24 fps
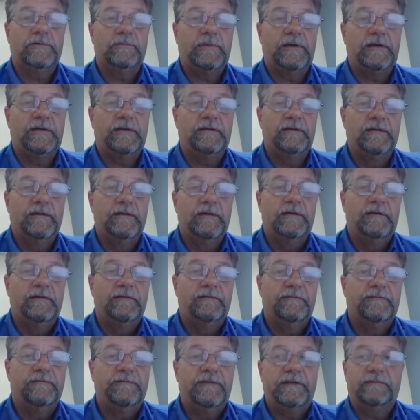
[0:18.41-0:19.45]
of my
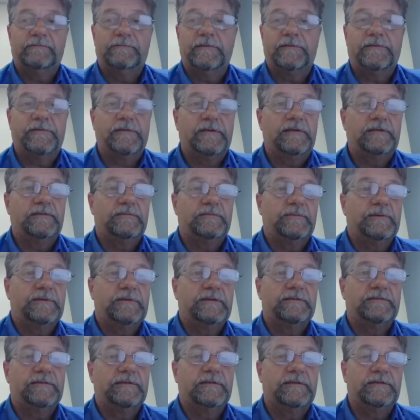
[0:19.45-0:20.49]
favorite things
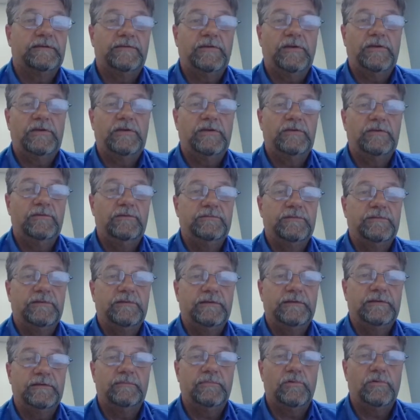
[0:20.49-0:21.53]
because it is
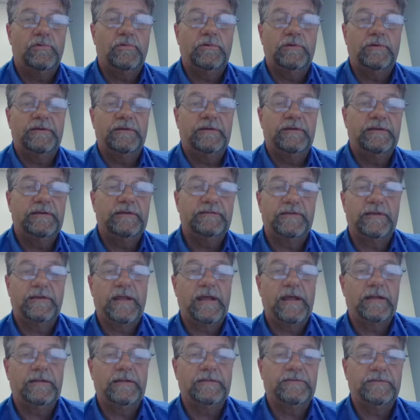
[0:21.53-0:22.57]
hugely important, needs
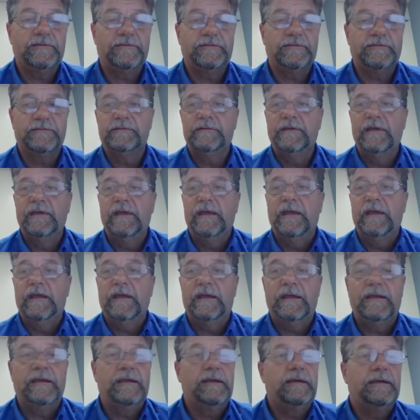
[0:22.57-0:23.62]
analysis.
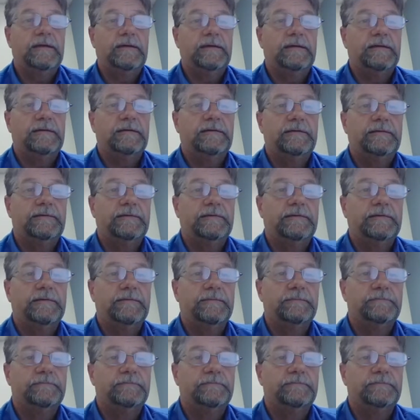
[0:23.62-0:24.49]
And